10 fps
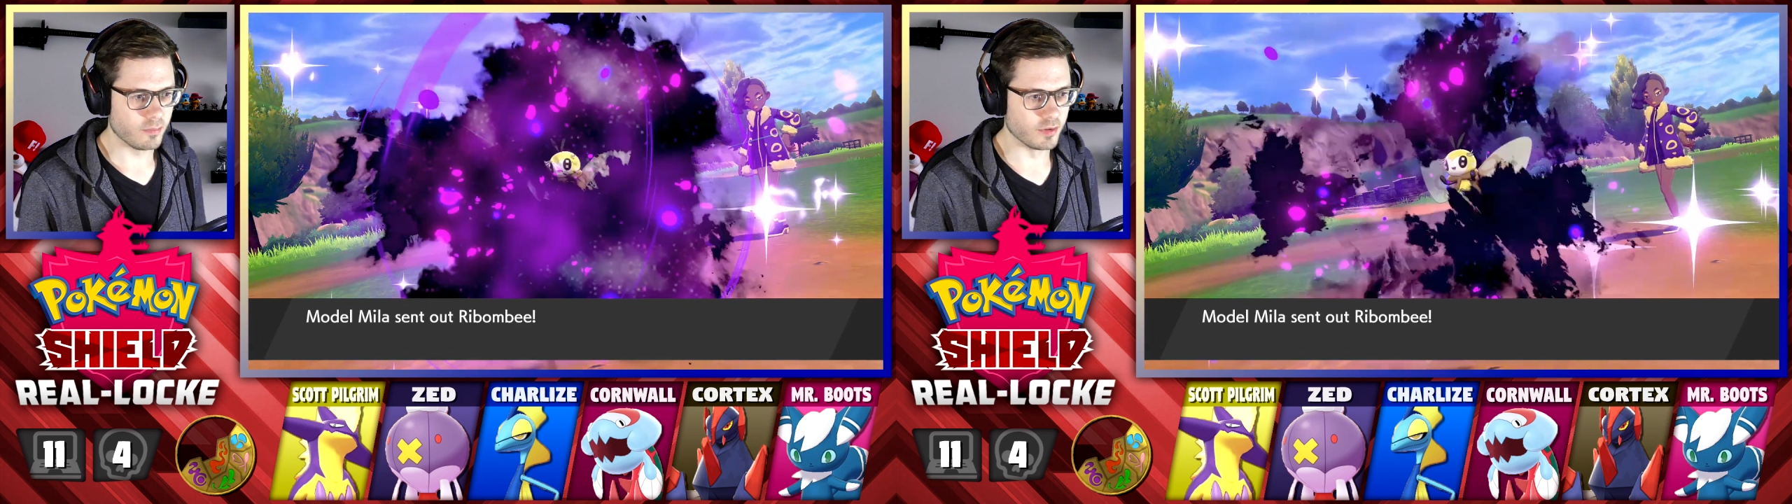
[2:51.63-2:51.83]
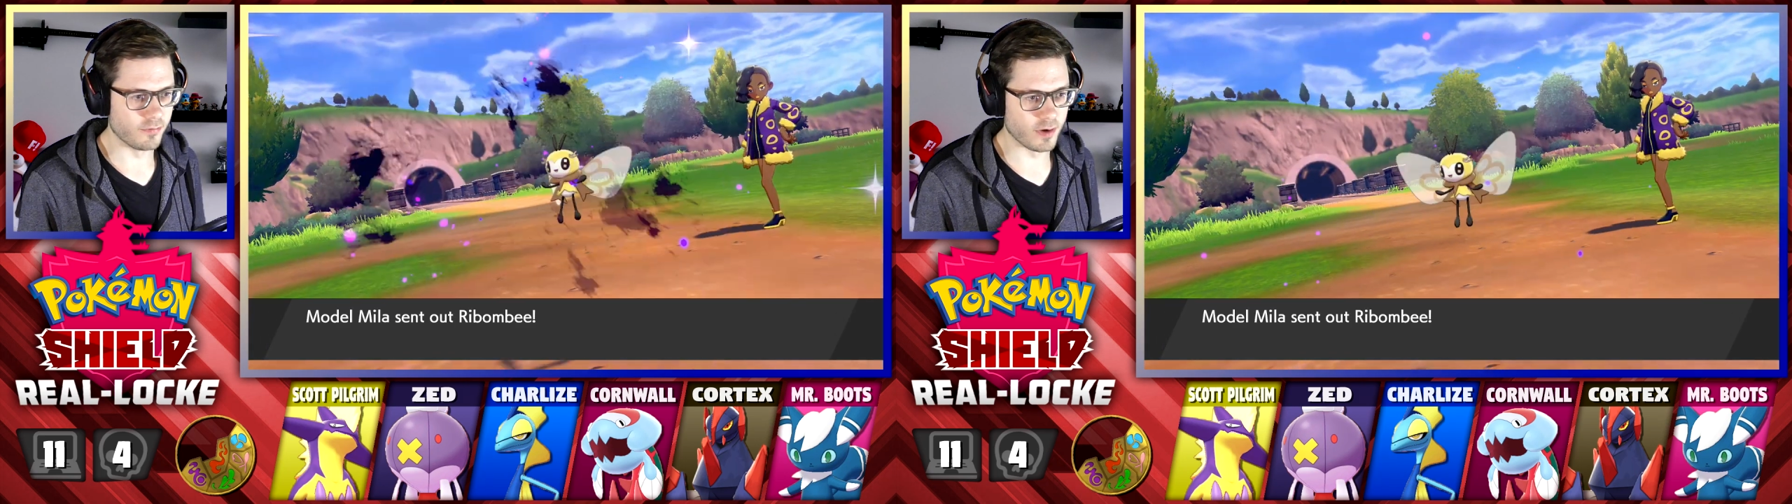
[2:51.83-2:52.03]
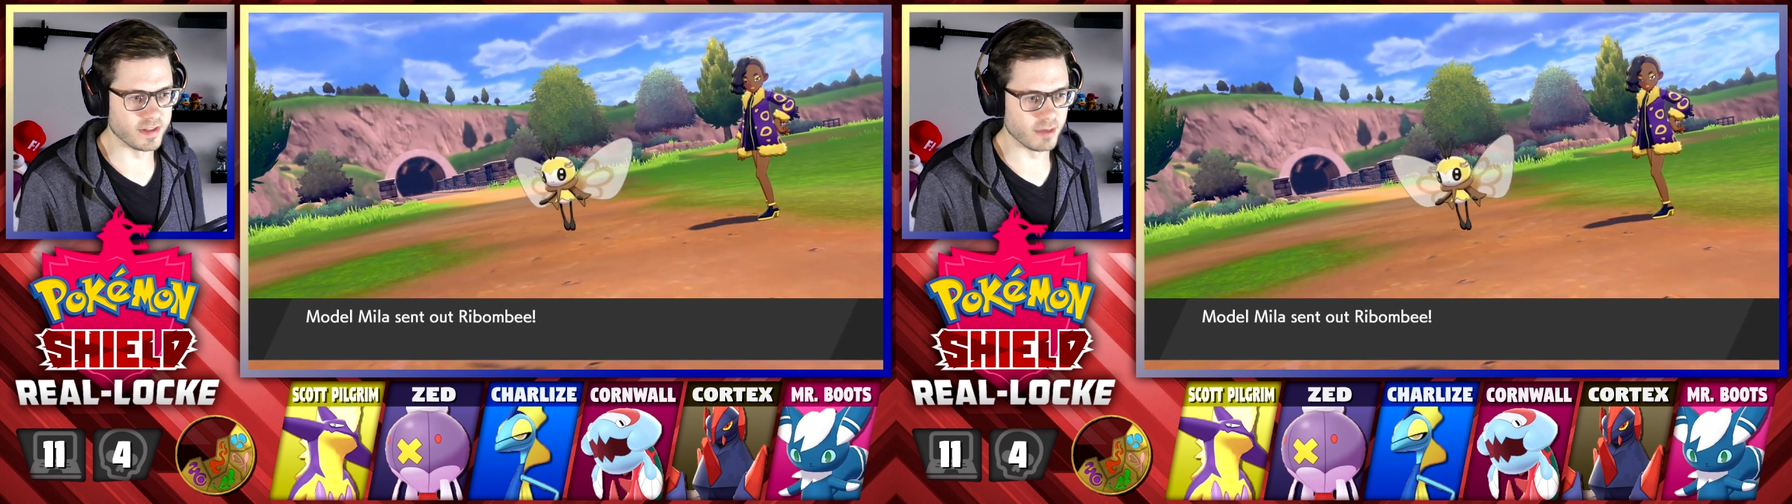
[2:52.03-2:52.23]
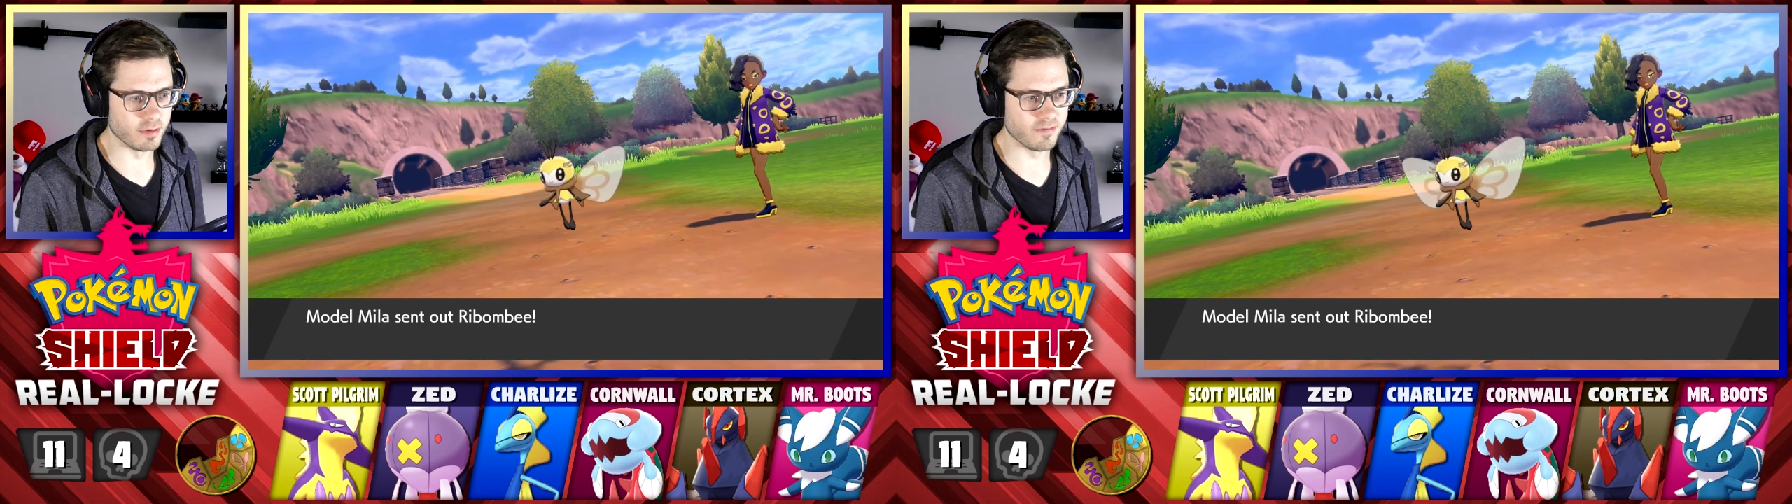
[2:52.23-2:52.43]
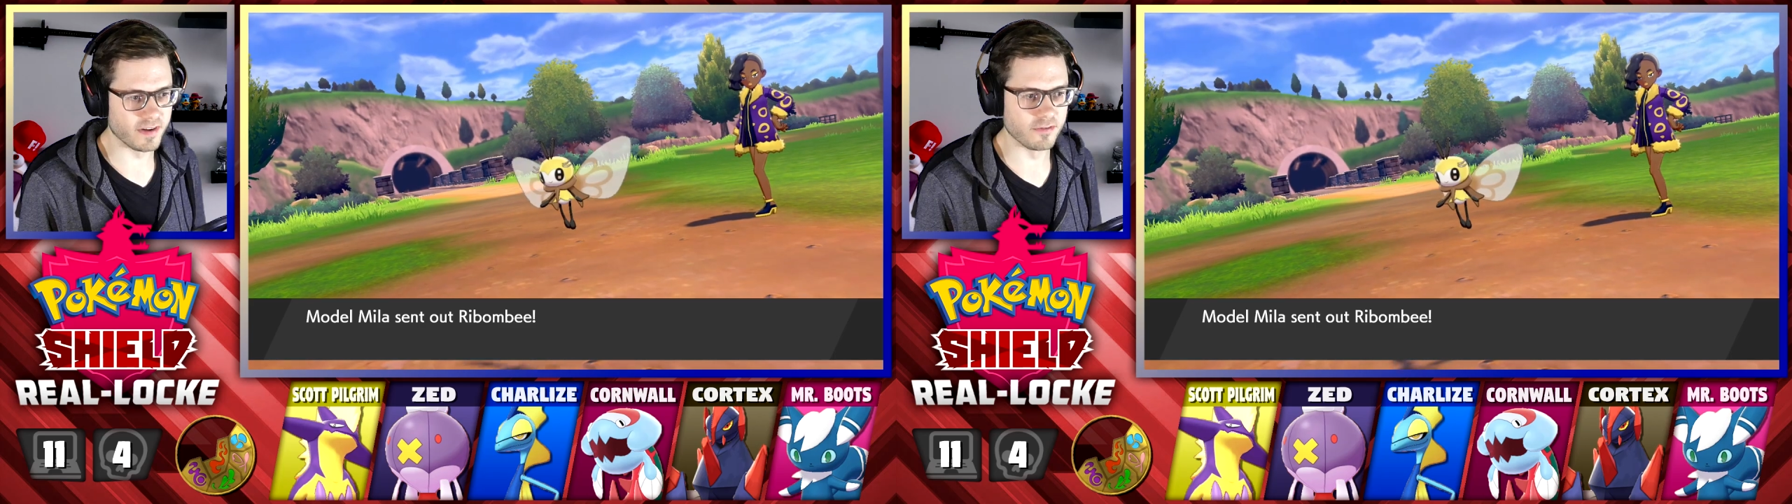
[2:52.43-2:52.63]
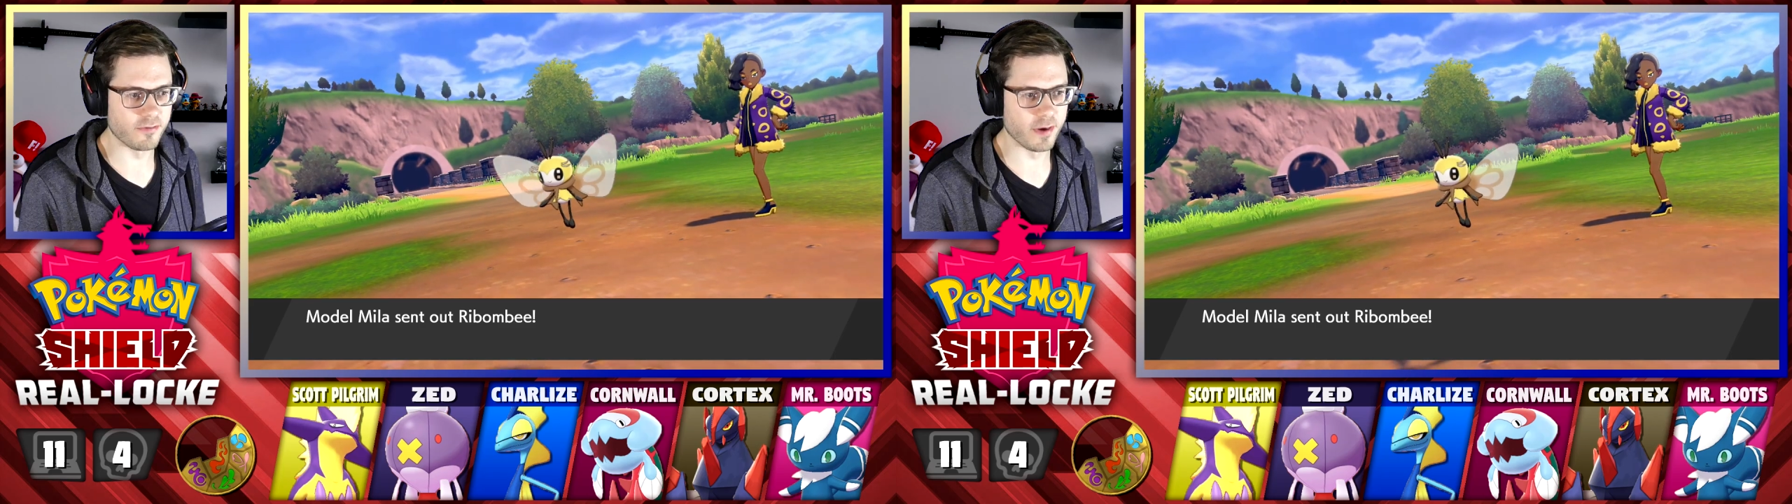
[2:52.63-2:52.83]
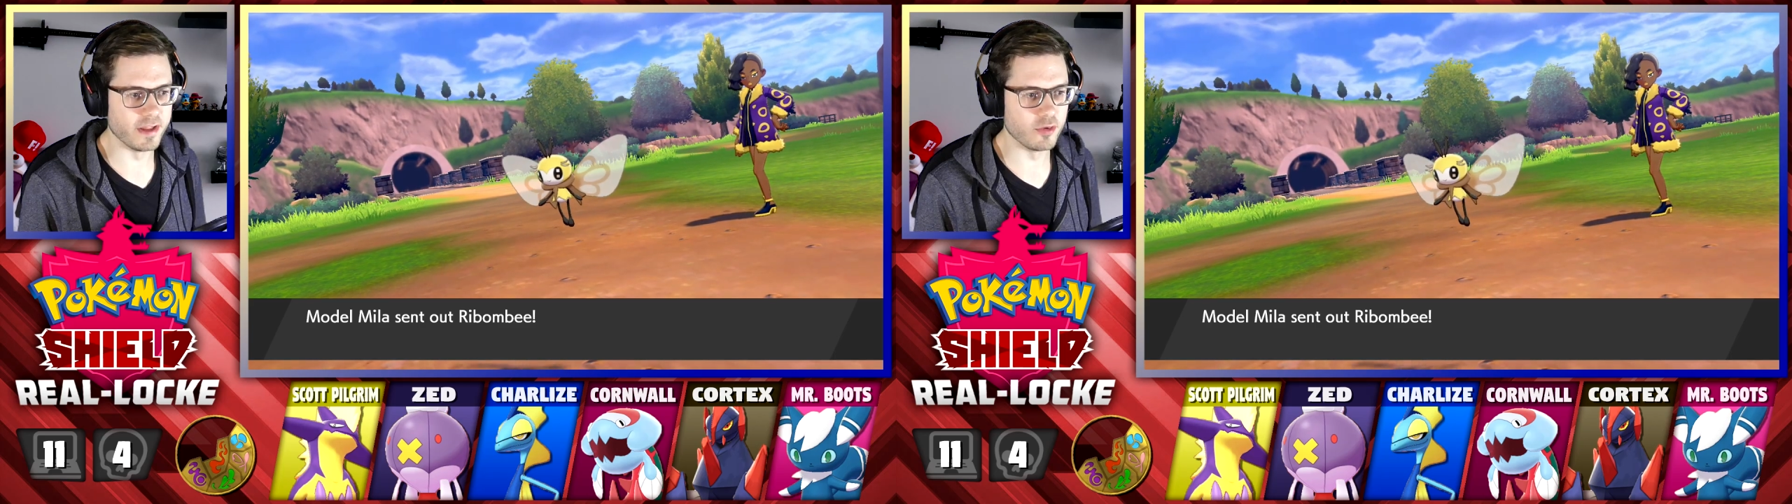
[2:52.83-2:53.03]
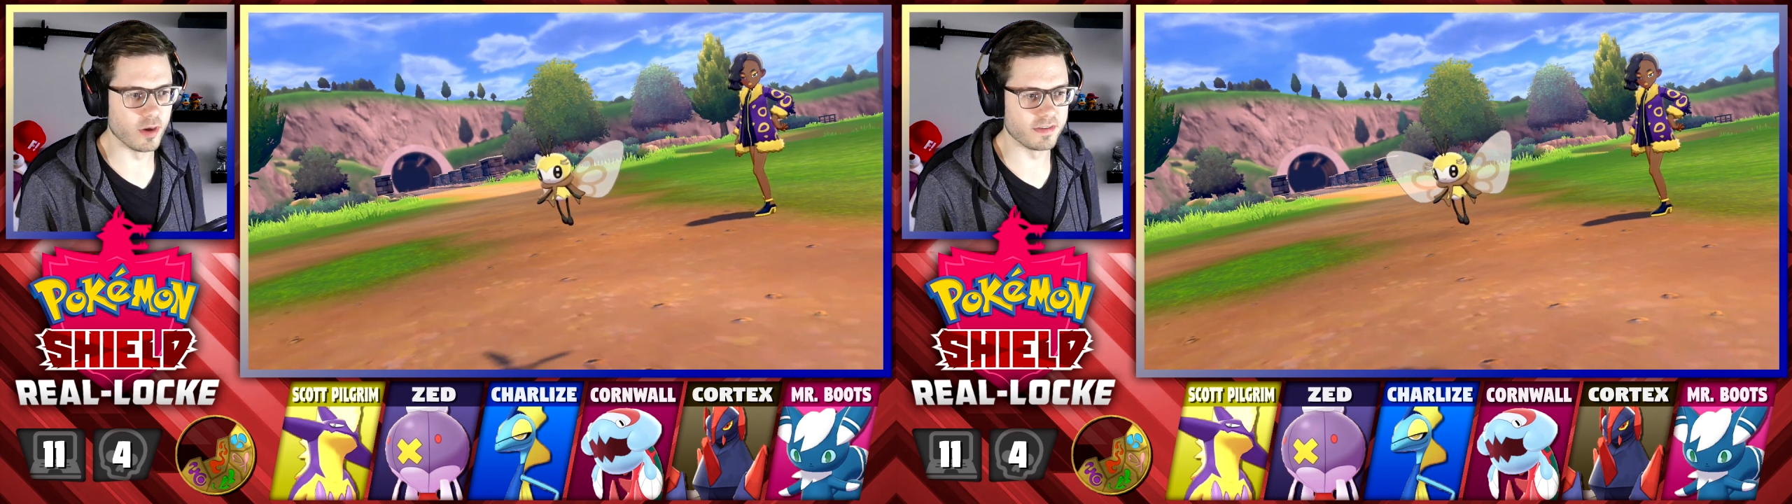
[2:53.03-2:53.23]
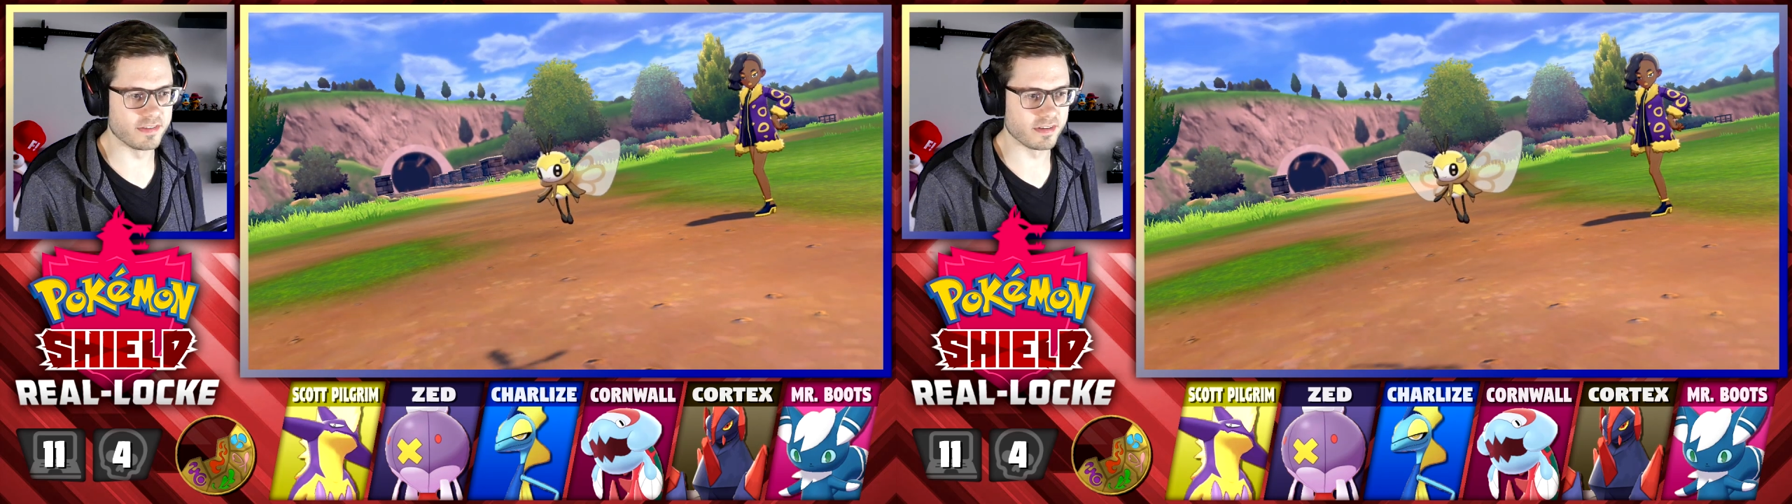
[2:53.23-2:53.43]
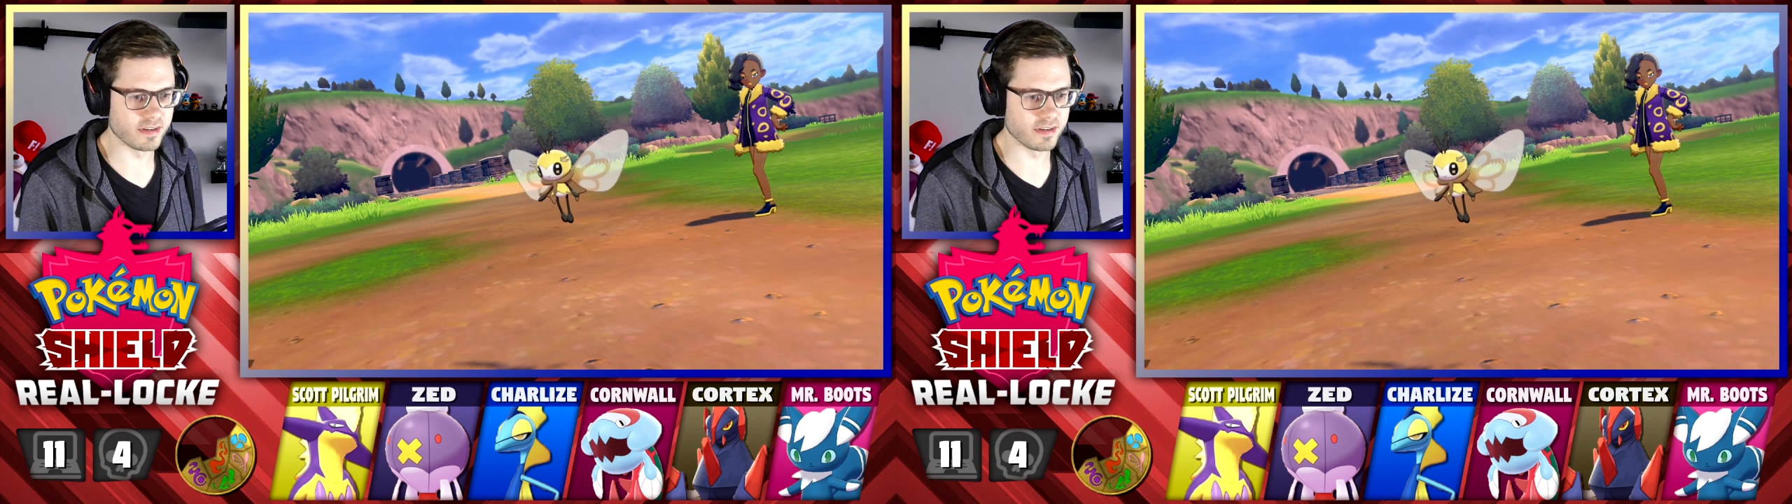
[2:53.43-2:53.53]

with a friend. I will find a friend who has